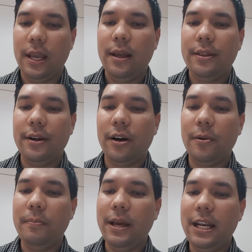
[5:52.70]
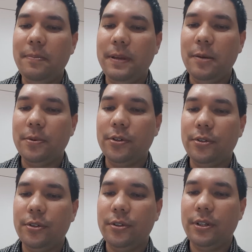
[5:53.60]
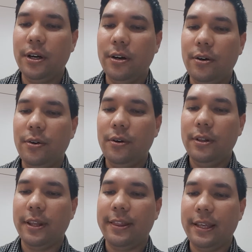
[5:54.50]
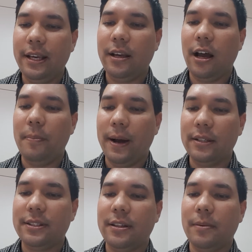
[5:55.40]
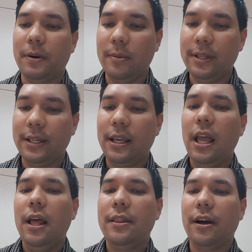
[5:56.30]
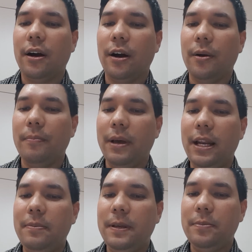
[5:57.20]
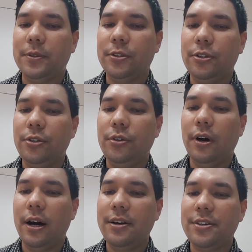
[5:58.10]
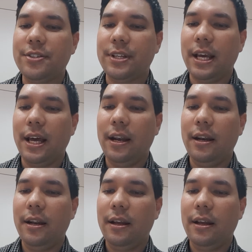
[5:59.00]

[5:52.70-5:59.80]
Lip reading: There are many people who know the think about the public. There are many people who understand